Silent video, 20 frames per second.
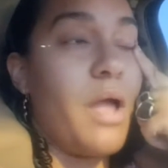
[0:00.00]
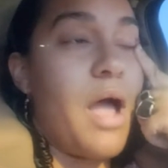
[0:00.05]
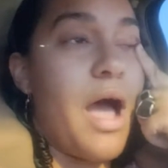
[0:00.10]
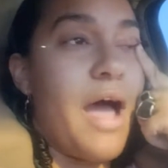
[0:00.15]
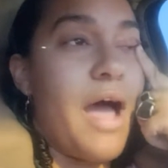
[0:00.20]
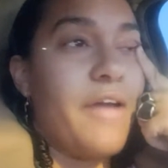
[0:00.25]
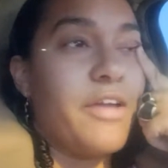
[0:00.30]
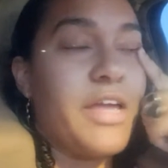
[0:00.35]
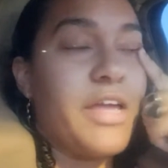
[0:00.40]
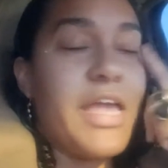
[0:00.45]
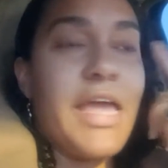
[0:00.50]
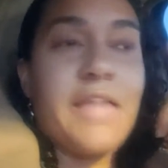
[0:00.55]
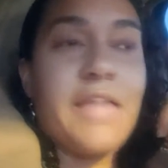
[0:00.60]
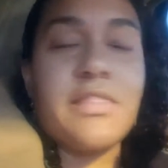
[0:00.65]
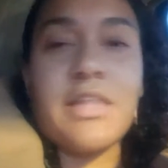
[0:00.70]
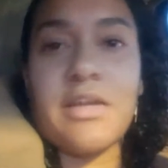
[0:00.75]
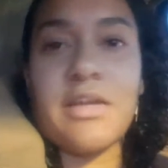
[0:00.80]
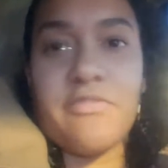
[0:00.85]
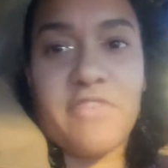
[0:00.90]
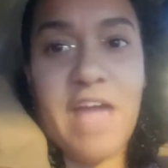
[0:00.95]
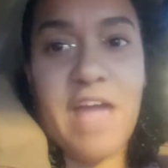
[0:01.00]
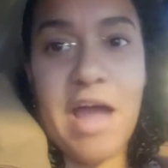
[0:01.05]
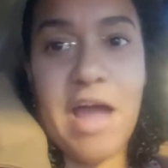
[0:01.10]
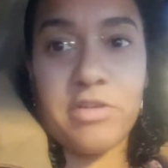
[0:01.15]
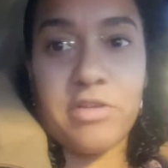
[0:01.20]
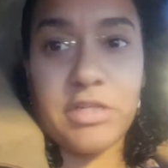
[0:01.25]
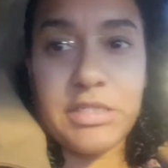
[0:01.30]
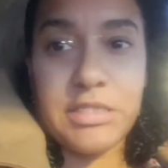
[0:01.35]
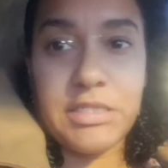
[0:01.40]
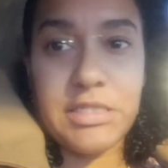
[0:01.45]
I can't think of
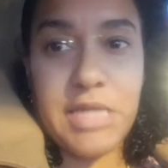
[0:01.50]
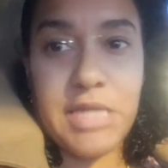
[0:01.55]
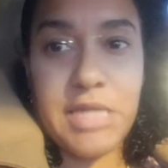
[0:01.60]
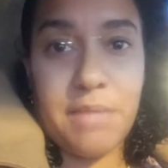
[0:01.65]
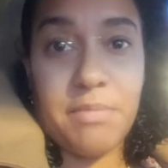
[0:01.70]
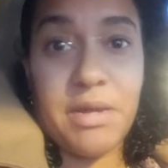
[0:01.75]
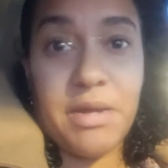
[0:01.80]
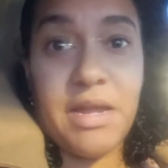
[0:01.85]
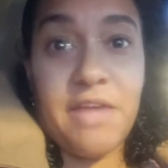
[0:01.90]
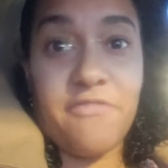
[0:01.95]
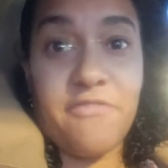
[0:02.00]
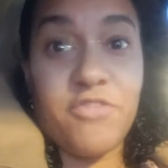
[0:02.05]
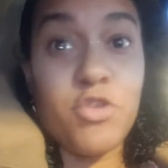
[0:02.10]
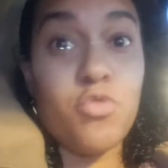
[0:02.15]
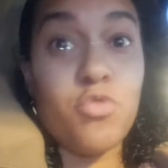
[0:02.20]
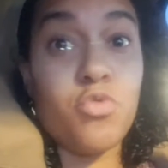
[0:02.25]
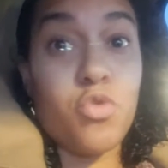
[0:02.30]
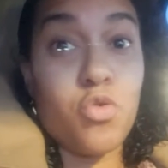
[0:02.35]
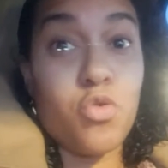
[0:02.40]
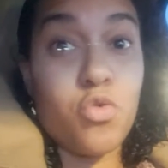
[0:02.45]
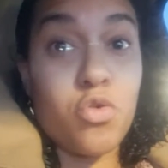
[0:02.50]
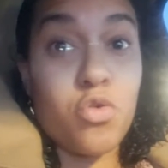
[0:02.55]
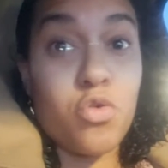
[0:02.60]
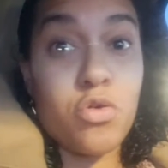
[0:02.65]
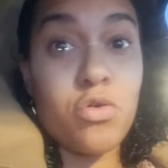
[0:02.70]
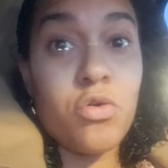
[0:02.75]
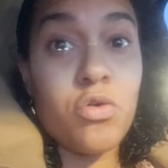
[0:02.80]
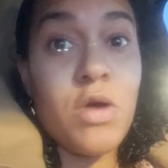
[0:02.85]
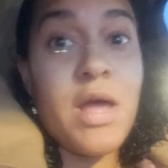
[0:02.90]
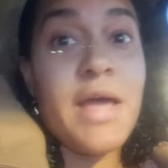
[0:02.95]
Carolyn's name, but if you
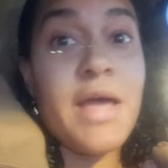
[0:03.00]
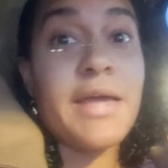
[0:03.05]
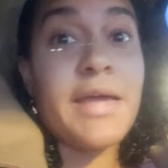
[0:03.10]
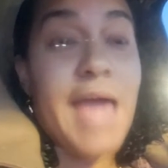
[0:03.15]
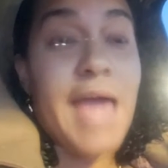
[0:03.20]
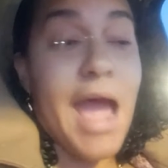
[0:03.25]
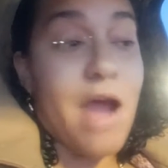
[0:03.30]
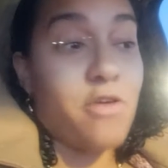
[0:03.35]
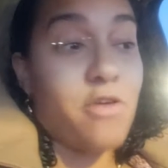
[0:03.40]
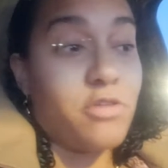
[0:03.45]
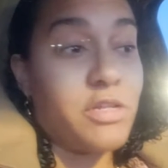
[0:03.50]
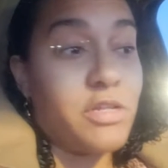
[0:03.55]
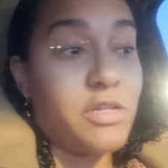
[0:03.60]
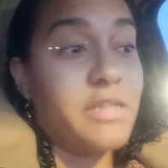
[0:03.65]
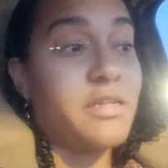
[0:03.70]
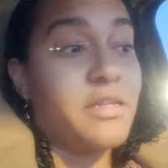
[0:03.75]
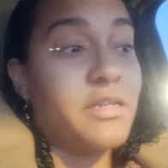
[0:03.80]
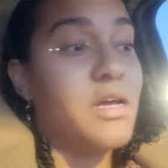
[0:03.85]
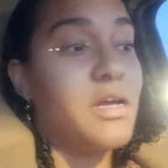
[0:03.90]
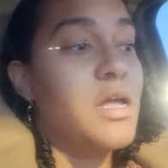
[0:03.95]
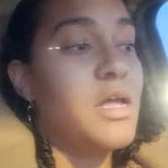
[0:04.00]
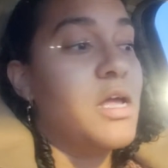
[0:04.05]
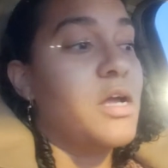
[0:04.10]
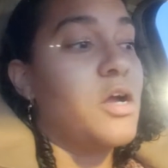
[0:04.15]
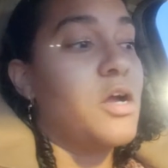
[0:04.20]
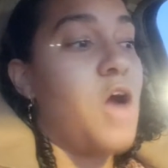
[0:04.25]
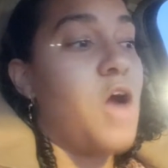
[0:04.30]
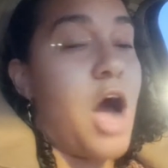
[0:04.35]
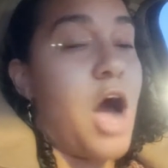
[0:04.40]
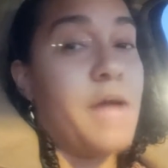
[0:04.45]
Google Carolyn
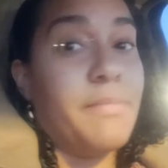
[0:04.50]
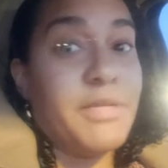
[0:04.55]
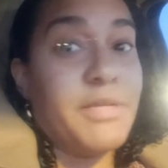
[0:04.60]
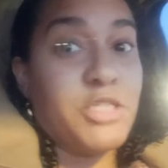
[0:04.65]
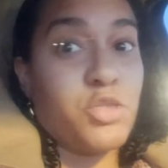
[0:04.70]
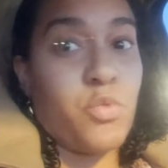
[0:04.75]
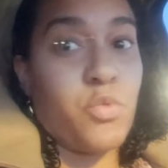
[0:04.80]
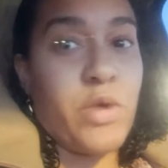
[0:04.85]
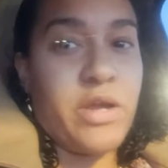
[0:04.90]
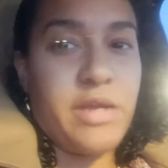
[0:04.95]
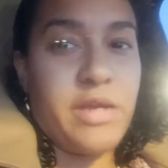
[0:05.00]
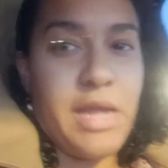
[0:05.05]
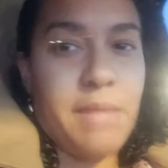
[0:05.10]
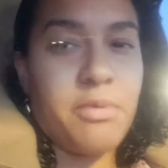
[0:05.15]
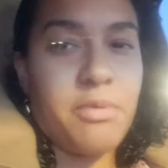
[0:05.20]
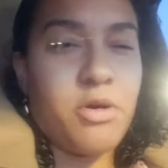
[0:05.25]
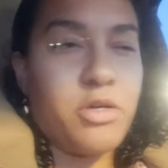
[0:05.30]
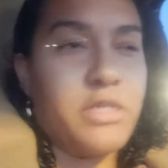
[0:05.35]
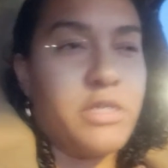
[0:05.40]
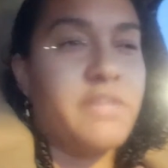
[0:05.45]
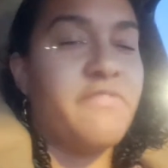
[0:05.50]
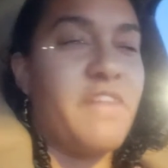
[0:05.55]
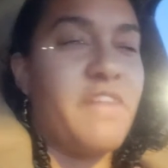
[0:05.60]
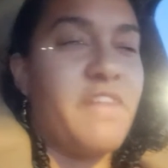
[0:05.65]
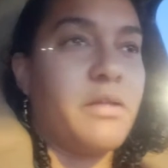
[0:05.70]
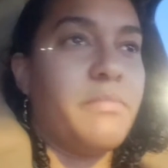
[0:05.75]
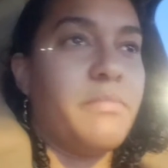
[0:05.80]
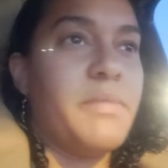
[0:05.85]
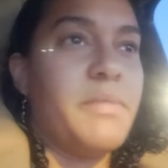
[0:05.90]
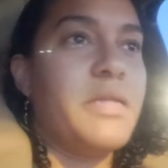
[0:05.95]
Codman Square neighborhood
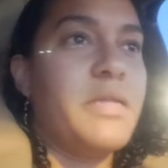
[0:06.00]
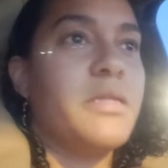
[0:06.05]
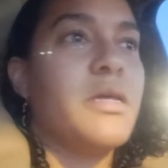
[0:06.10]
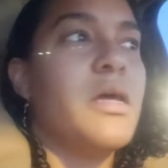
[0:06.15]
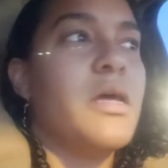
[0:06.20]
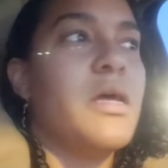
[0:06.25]
development,